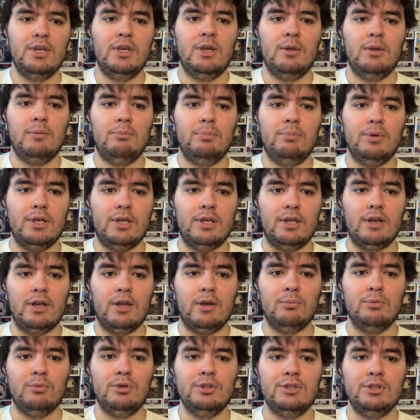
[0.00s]
but
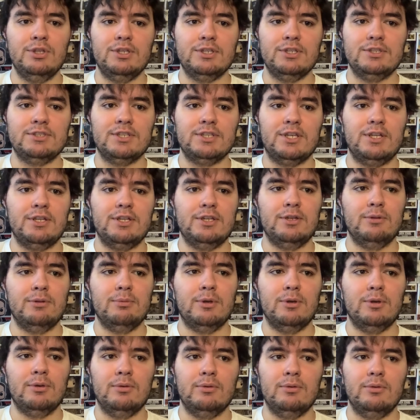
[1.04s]
I'm really excited
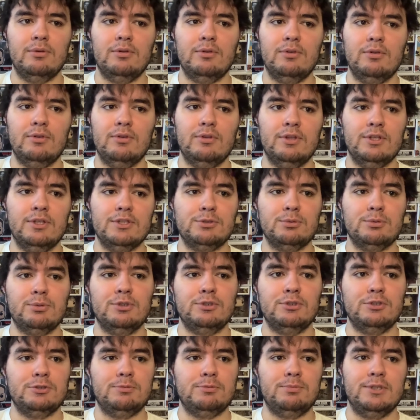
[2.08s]
about this one
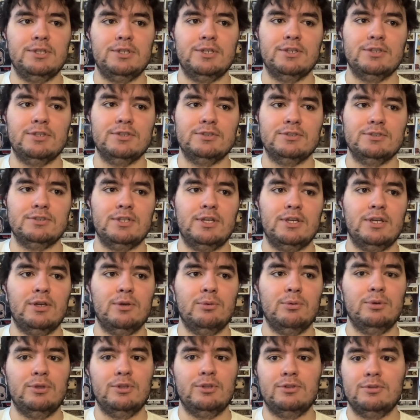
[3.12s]
just because now,
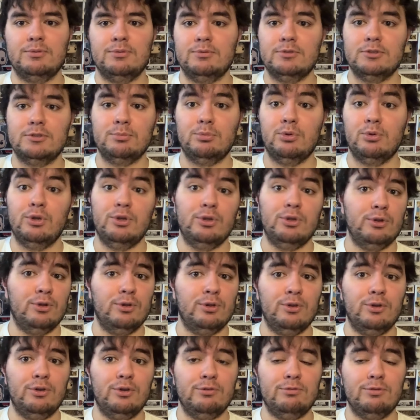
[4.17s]
with spoiler
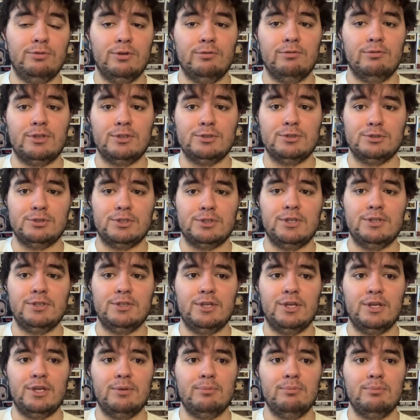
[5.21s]
alert for Avengers
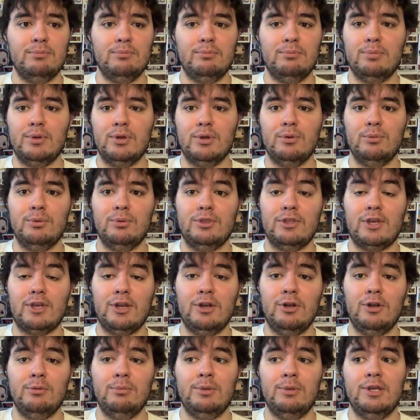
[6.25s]
Endgame, but with
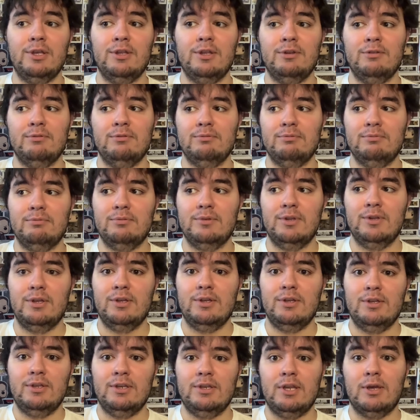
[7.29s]
Iron Man
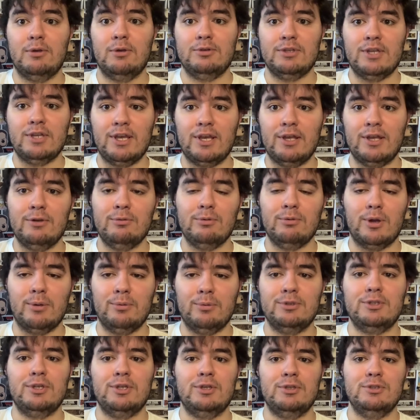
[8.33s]
now dead,
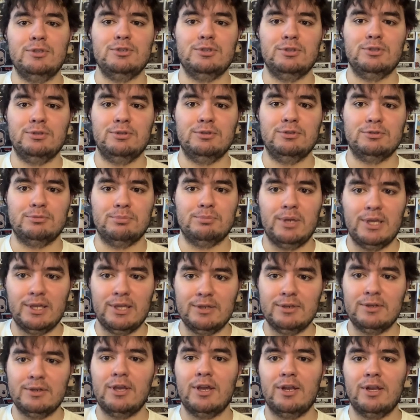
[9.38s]
Robert Downey Jr.'s
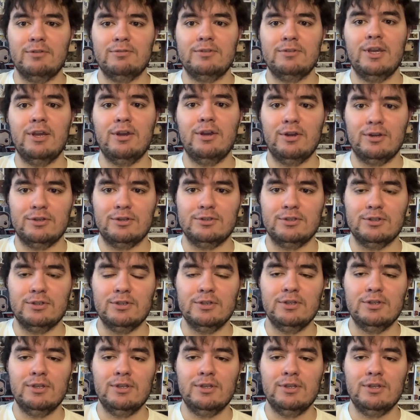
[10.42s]
main kind of character,